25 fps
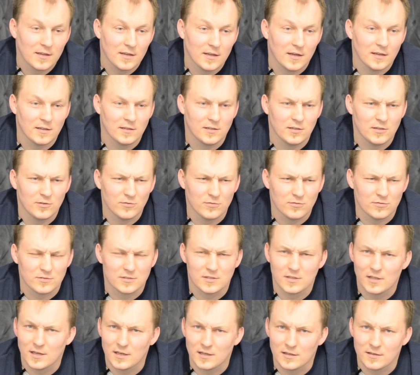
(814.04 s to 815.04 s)
And he was
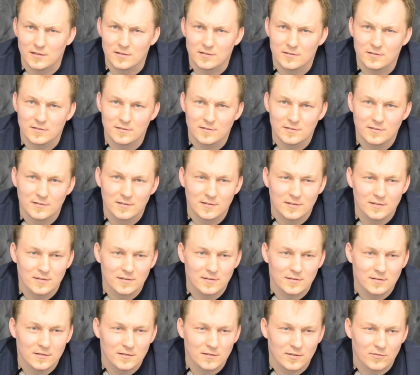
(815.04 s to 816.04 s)
like
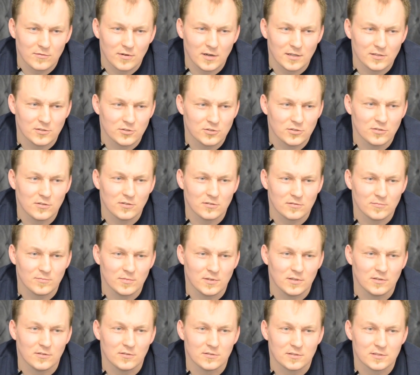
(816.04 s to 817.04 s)
quite shocked
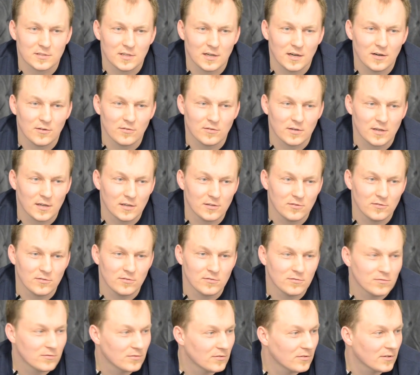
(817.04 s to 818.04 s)
because how can
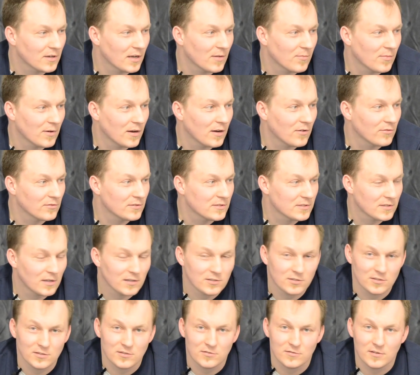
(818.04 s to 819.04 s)
you talk about
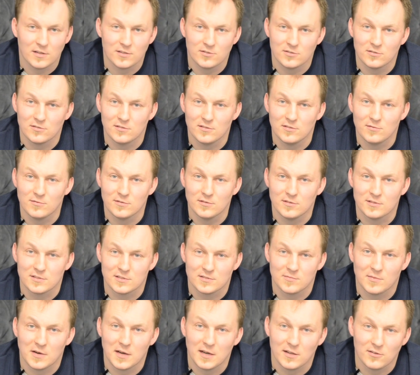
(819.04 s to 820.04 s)
such a tragedy with a
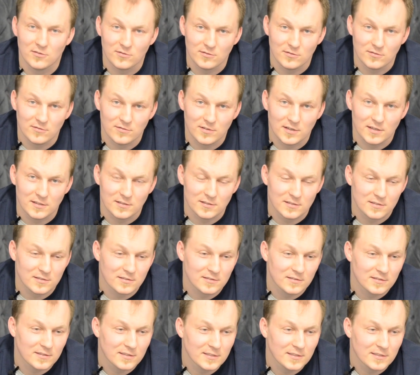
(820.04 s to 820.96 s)
smile on your face?